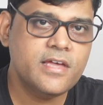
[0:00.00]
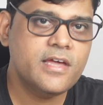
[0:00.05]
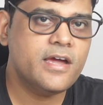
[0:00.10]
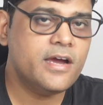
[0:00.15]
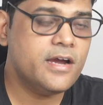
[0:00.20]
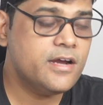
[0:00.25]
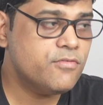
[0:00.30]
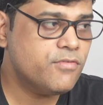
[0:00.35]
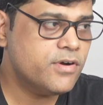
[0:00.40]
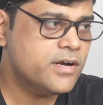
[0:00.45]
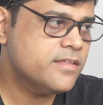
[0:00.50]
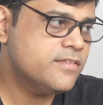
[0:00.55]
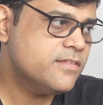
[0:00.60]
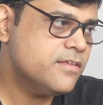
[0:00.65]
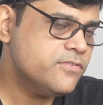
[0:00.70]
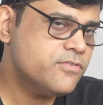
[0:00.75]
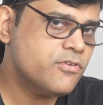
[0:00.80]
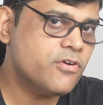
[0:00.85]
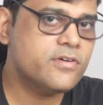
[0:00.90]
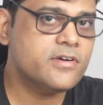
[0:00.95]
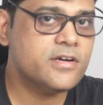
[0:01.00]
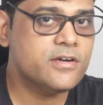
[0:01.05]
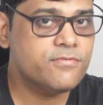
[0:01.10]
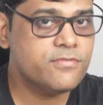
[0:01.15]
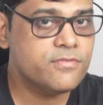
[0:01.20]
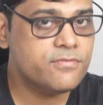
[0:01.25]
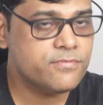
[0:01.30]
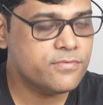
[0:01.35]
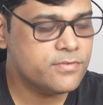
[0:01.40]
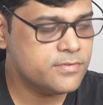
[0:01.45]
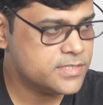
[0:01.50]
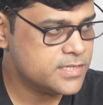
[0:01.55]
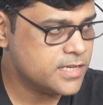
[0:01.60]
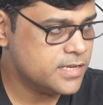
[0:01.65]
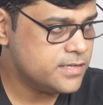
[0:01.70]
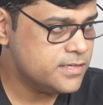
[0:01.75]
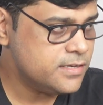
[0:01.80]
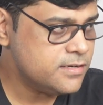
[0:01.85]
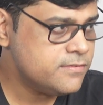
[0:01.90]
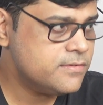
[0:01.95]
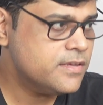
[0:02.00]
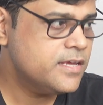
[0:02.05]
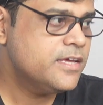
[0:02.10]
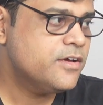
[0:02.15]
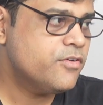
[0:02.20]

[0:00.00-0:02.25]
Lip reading: and what is the shortened fiscal years.